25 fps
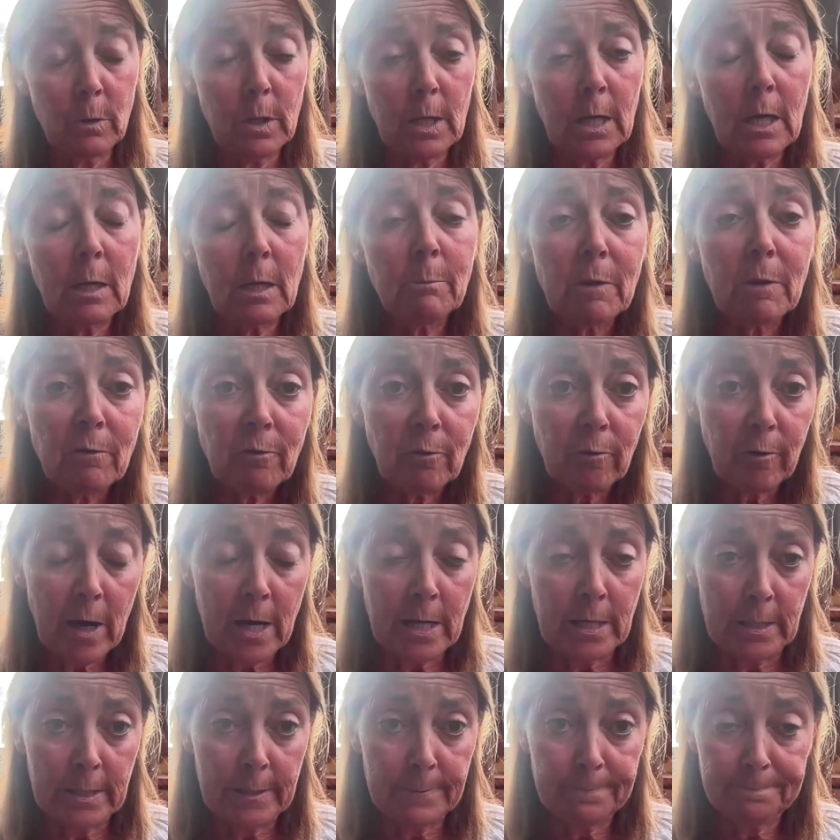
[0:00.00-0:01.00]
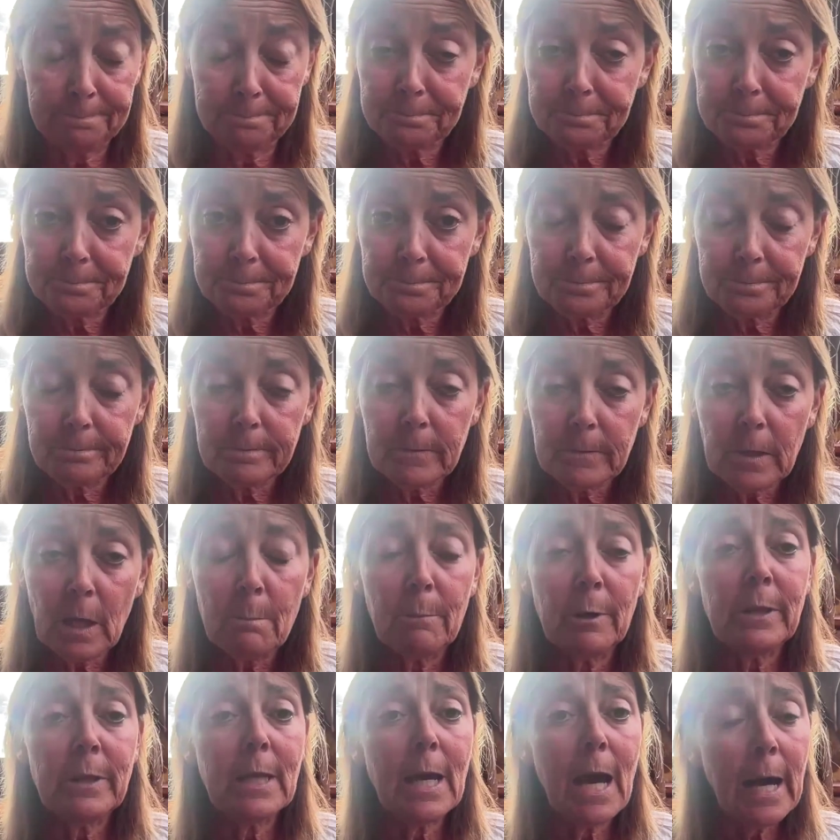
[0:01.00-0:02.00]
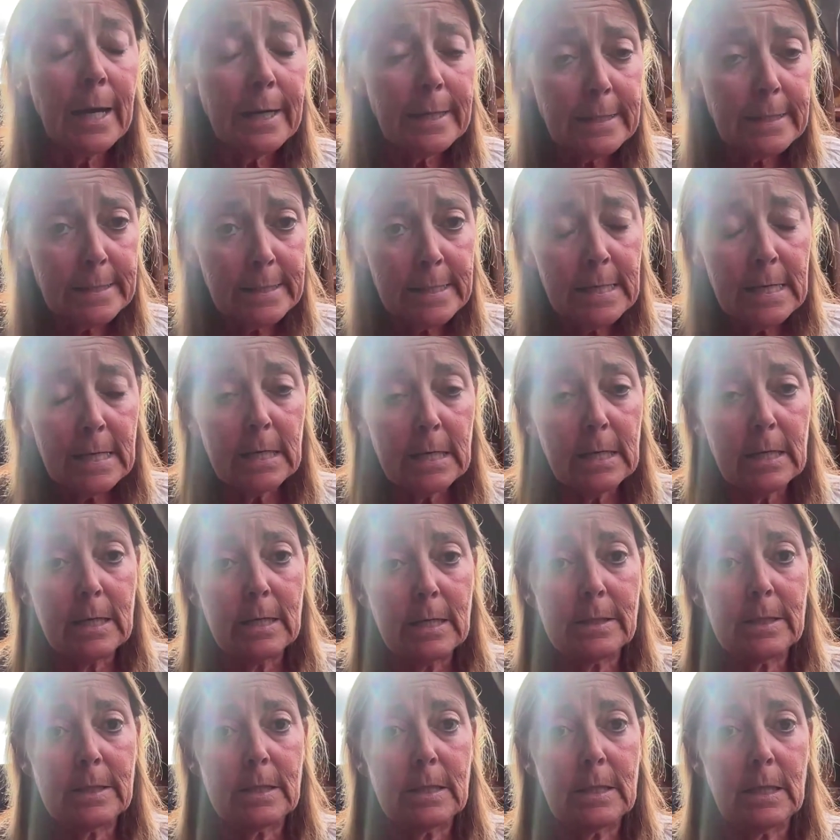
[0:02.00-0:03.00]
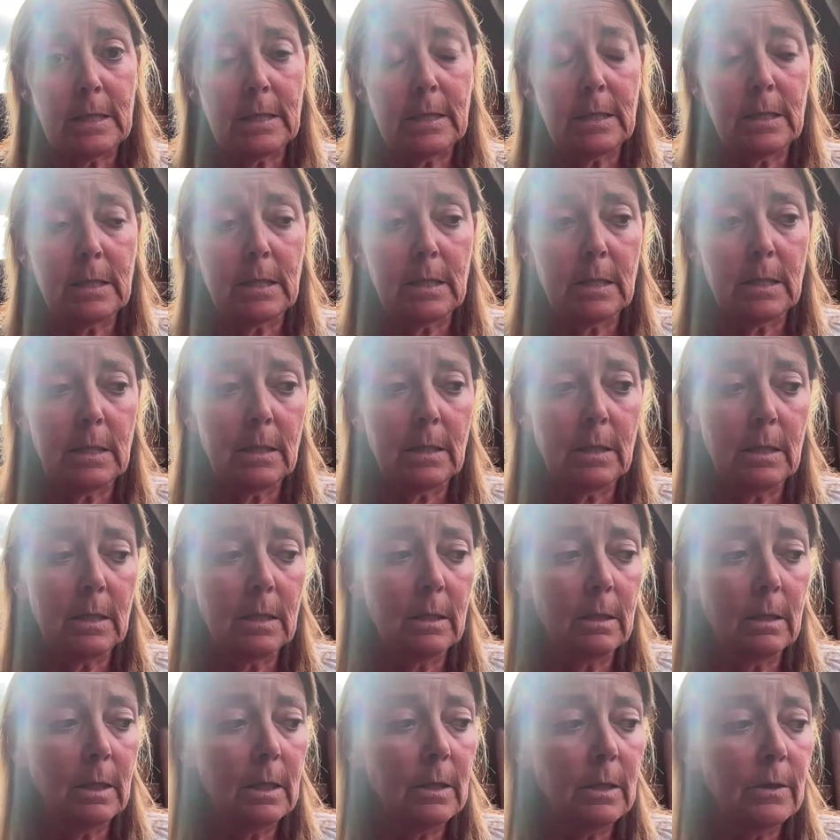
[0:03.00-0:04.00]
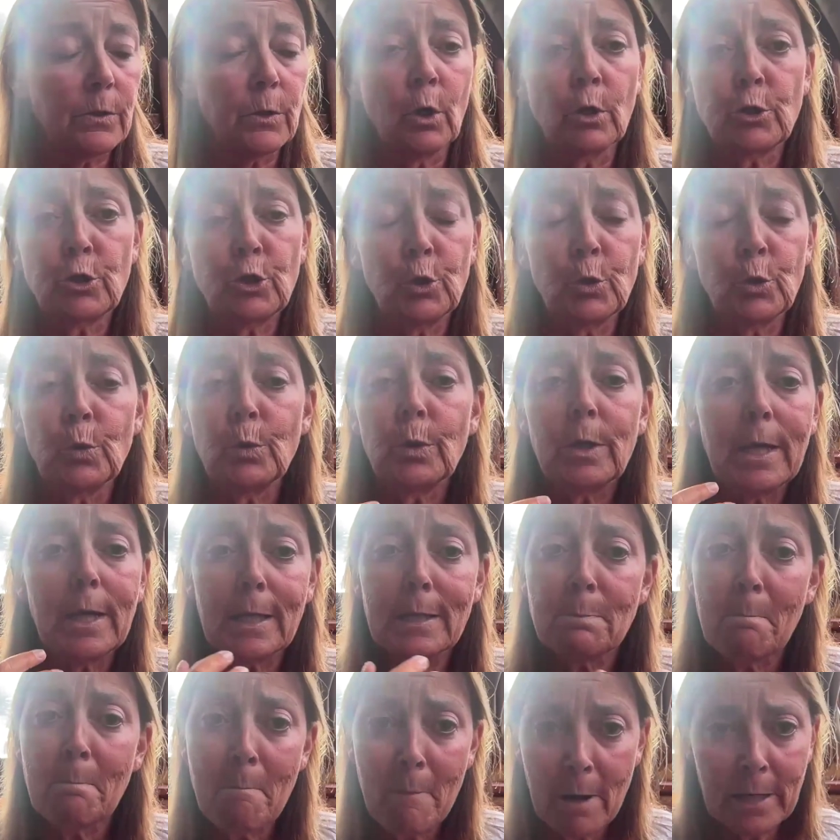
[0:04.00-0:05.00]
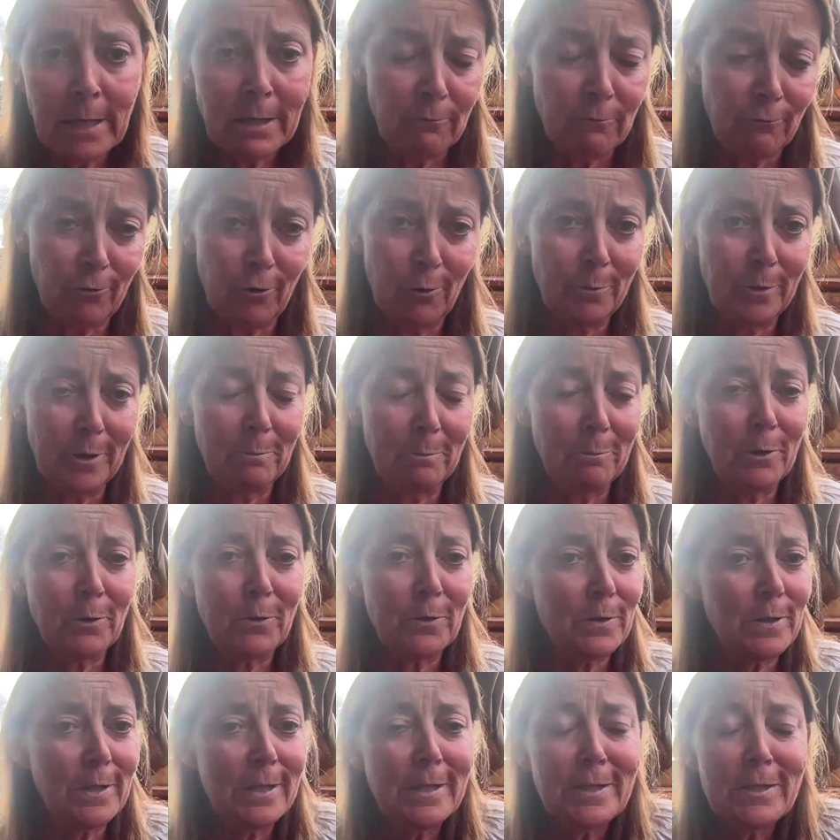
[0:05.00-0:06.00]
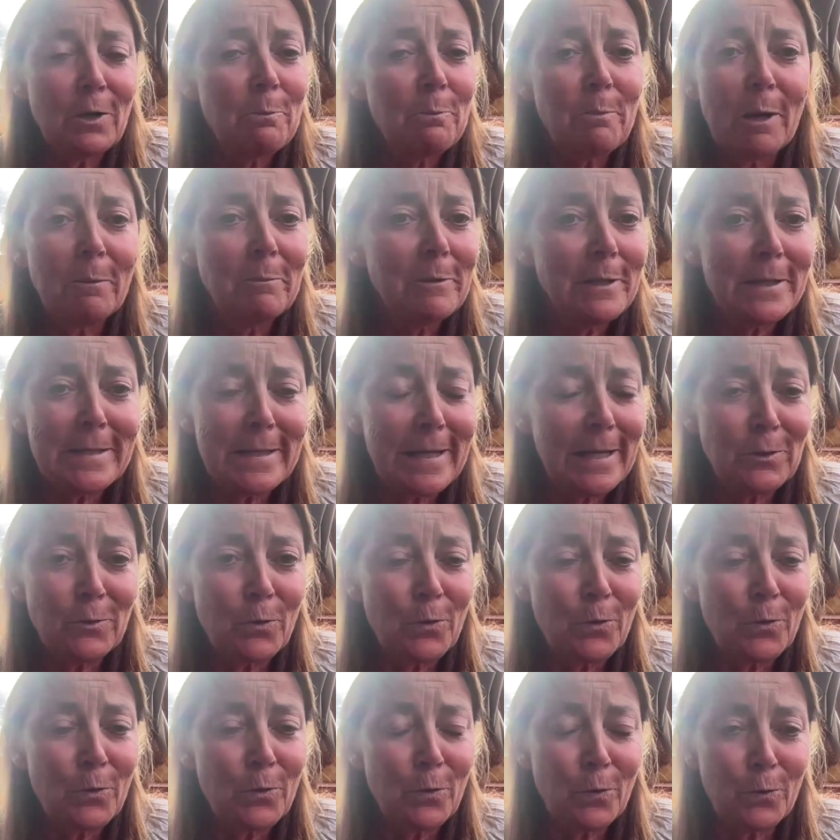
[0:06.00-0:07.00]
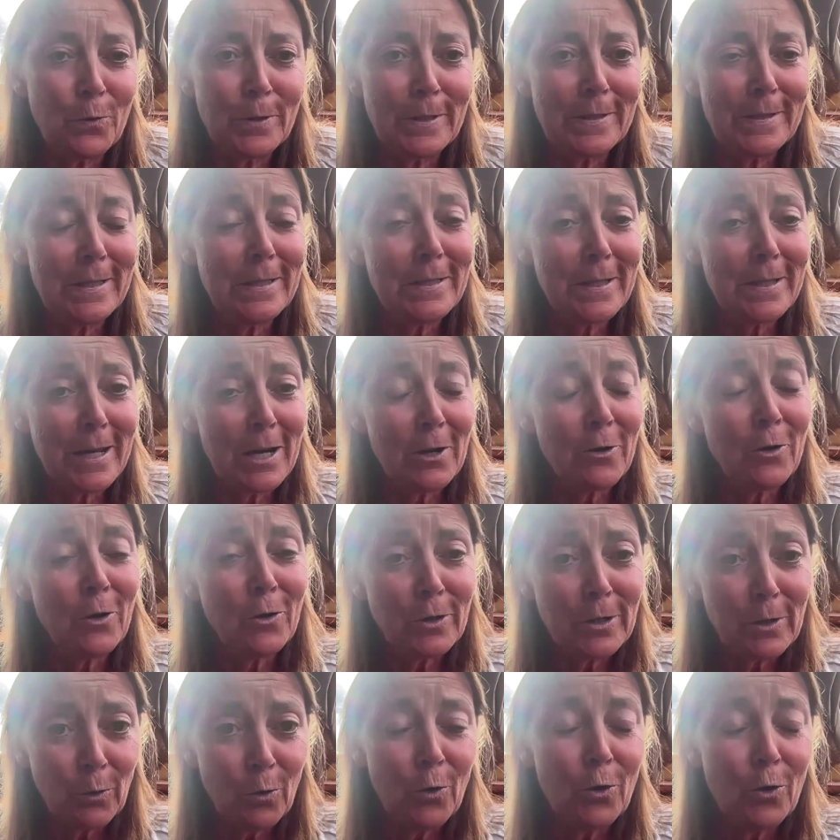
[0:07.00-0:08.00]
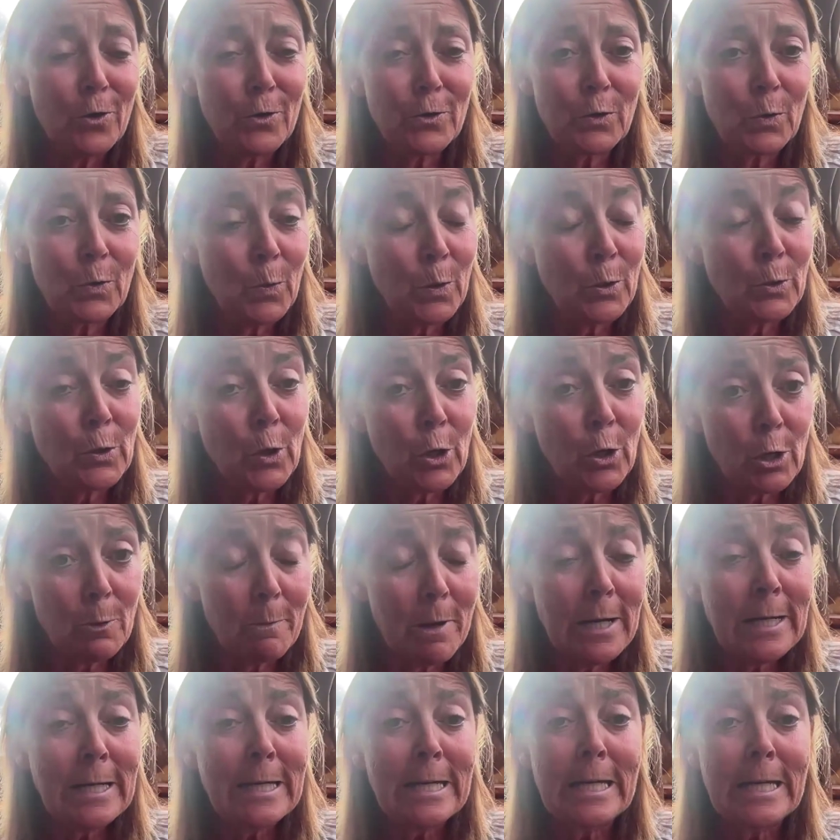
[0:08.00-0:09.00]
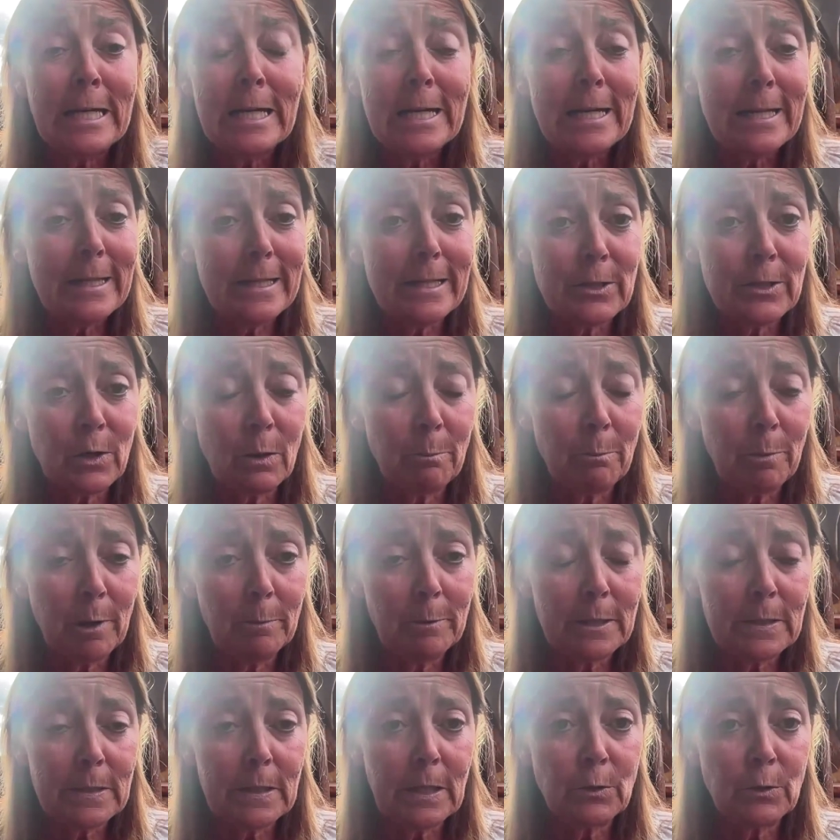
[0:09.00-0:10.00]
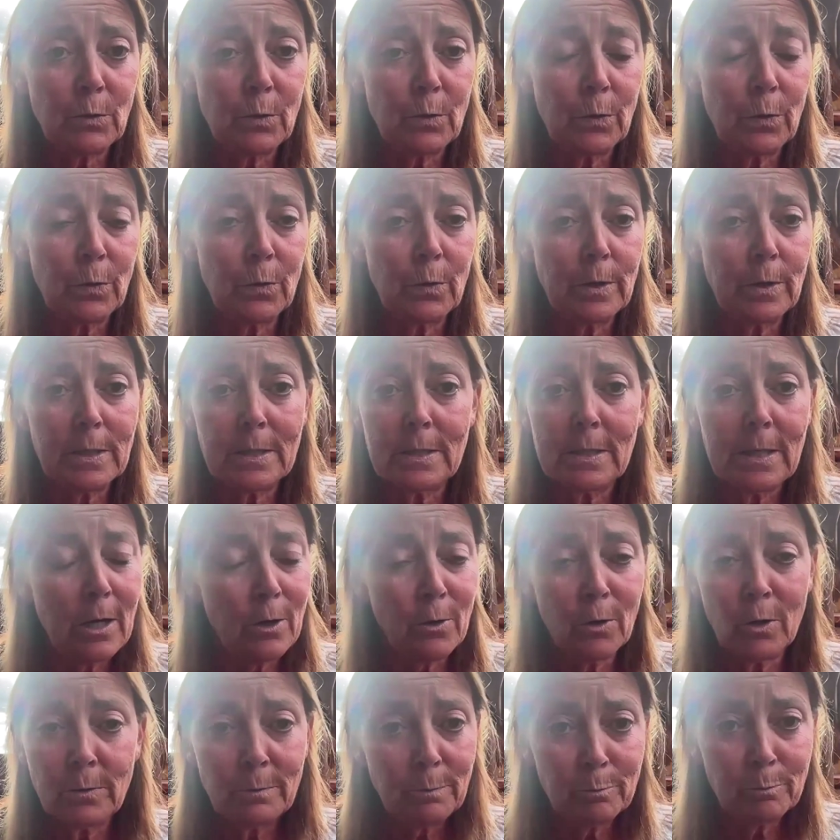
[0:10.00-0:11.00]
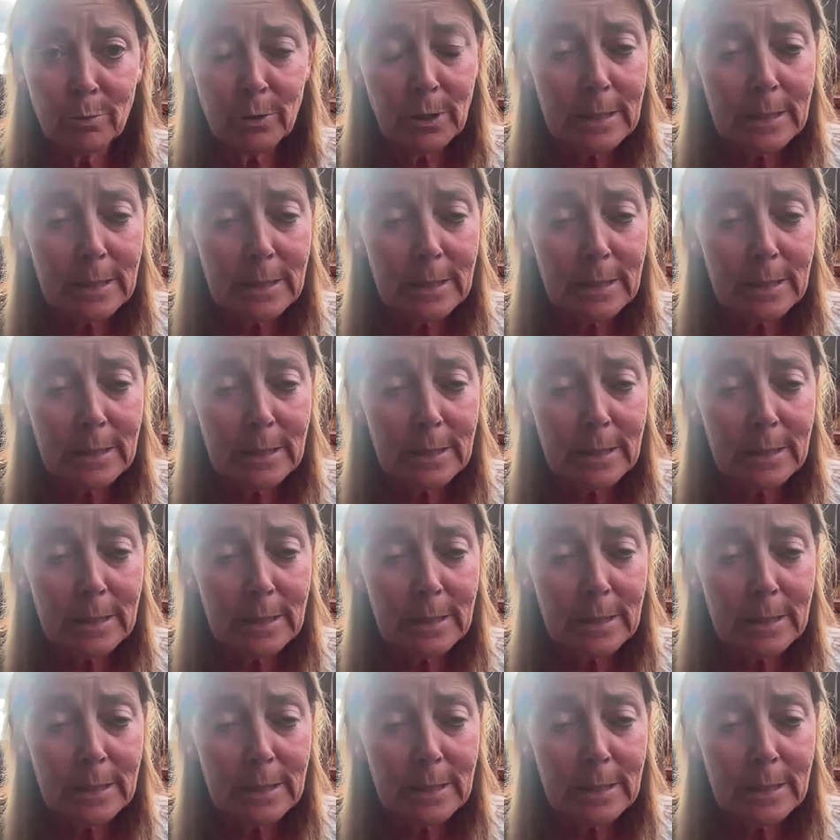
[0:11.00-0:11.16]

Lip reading: So they can be fined. But the idea is that is not to get money from them, because these are public sector authorities. They're not lawyers who want to earn money. These are public sector authorities. They are not